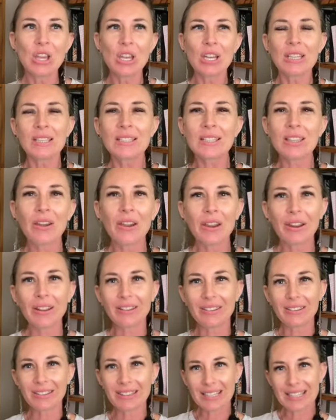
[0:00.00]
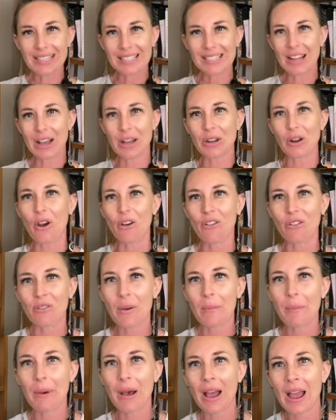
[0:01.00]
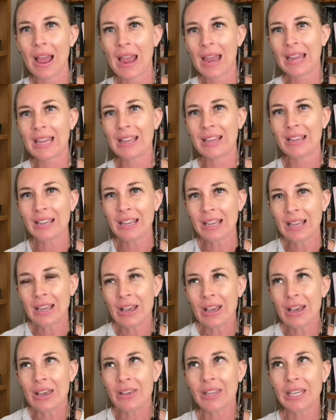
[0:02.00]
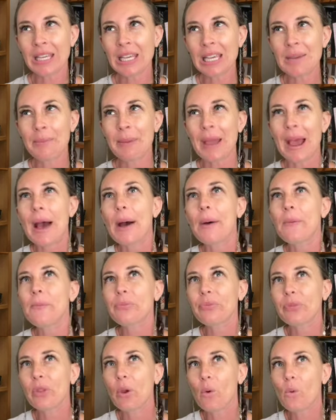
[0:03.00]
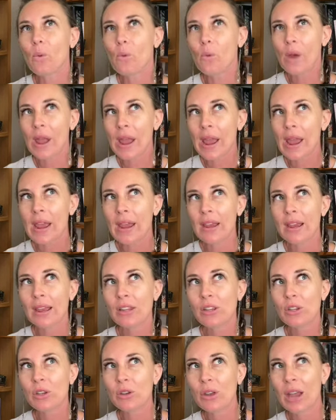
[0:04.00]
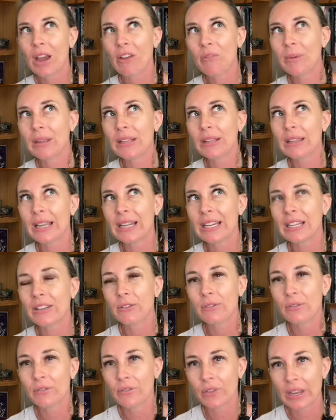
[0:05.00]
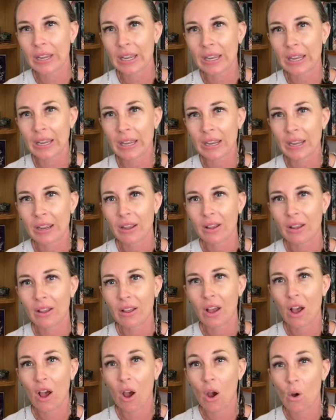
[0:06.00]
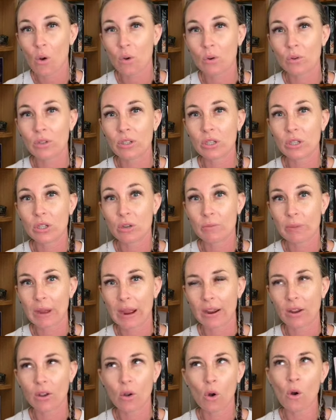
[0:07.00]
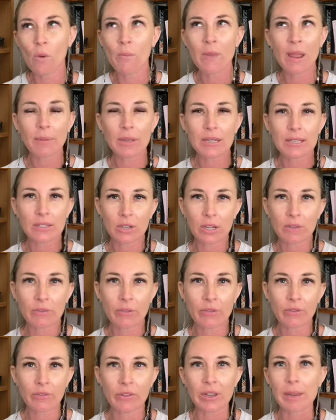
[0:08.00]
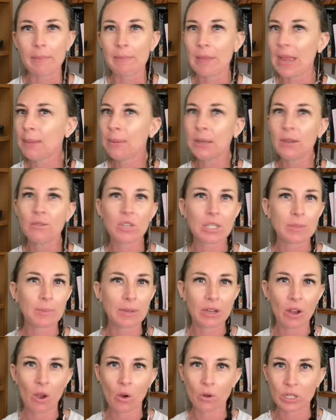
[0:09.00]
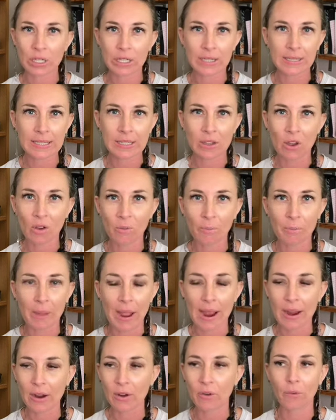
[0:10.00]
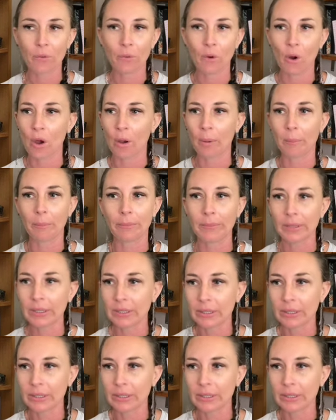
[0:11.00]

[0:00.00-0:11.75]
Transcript: So let's start off by thinking about where you have been letting fear hold you back. Or maybe it's not even fear. Maybe you've just been holding yourself back from